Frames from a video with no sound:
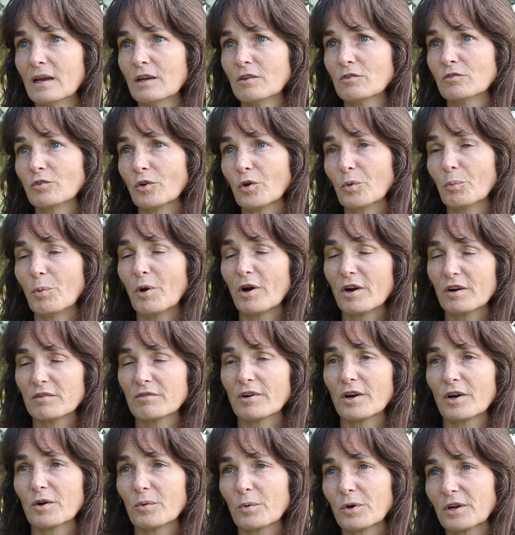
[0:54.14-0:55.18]
So part of
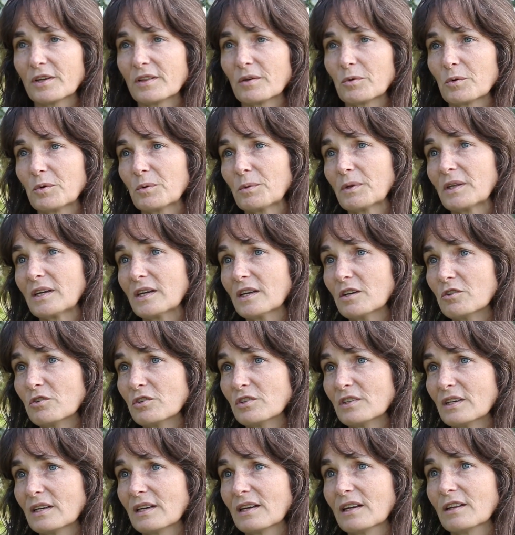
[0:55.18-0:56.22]
our work that we're really
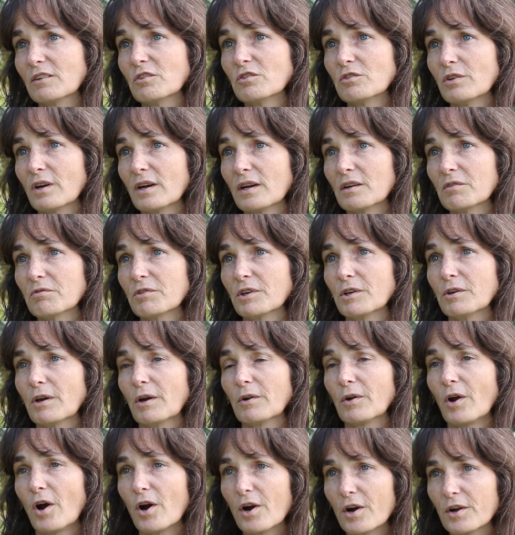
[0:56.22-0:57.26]
interested in is trying to figure
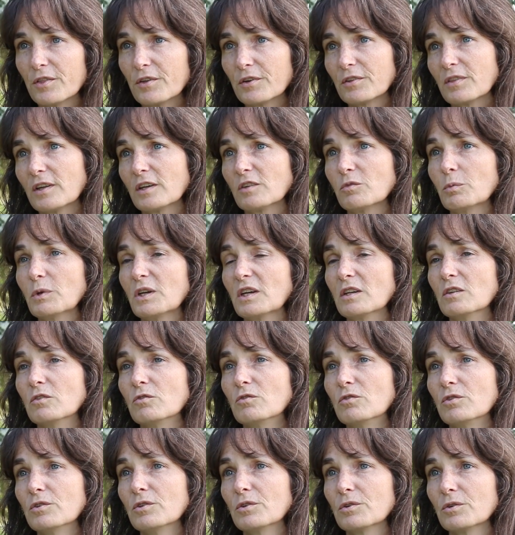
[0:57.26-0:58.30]
out are there things we can
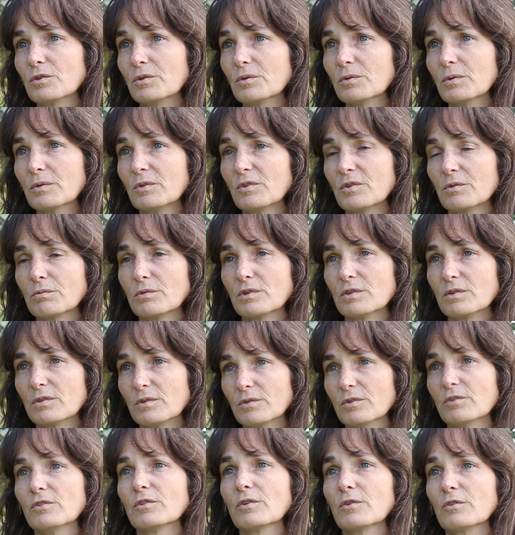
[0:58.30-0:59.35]
do to
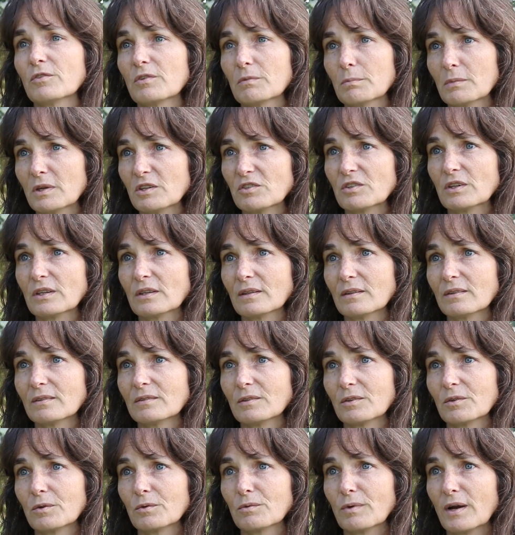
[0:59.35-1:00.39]
reduce those
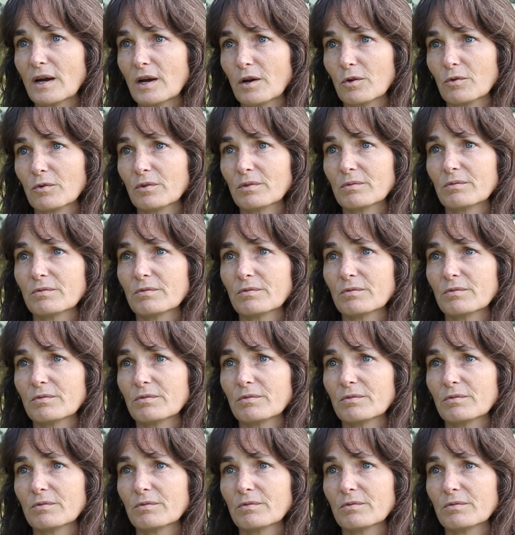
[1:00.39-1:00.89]
emissions around